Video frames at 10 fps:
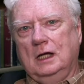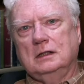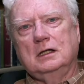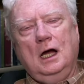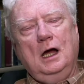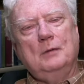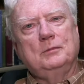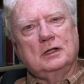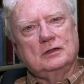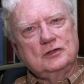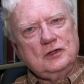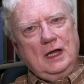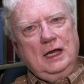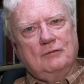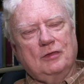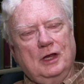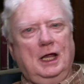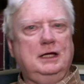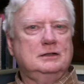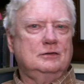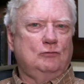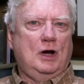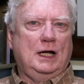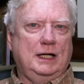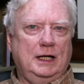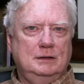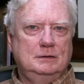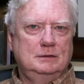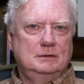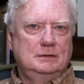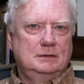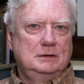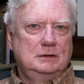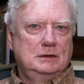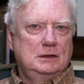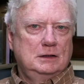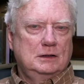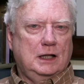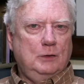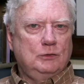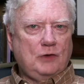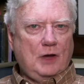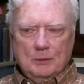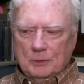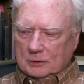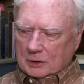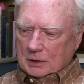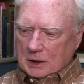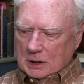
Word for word: had come to save the likes of Ronnie. That he was able to